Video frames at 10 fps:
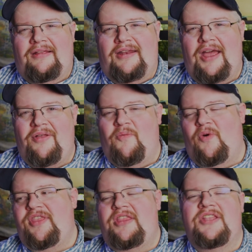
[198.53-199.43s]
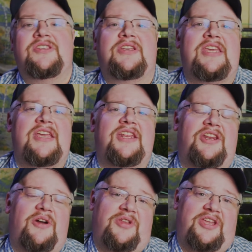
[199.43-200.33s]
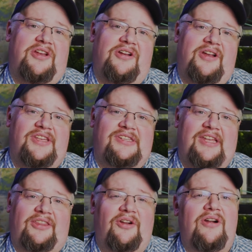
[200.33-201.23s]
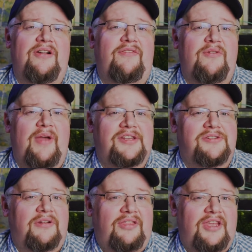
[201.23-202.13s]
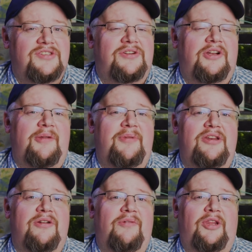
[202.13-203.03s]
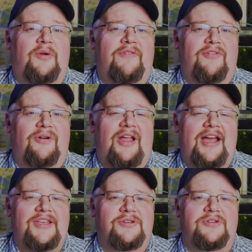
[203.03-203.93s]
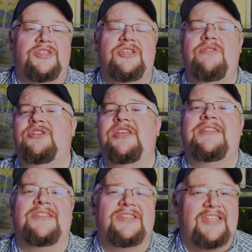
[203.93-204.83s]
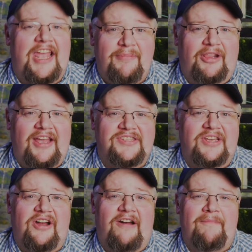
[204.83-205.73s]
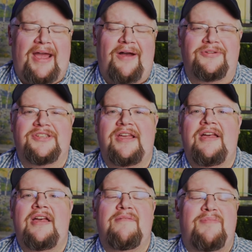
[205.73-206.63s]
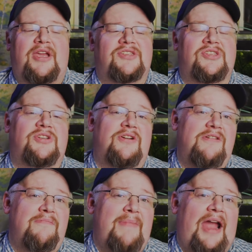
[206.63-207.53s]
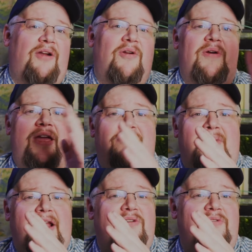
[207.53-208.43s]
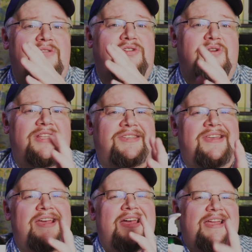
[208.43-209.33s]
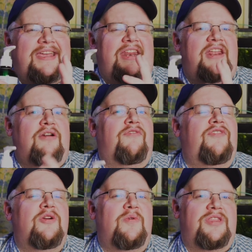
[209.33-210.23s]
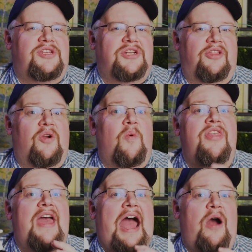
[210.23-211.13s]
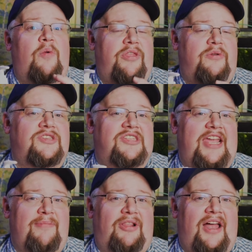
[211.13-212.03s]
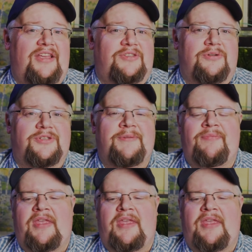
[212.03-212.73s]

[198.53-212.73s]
Now, one thing that's key to note here is that there are a few extra things that are going to be in your liquid fertilizers. Usually it's a stabilizing compound because certain macro and micronutrients can interfere with each other without those stabilizers.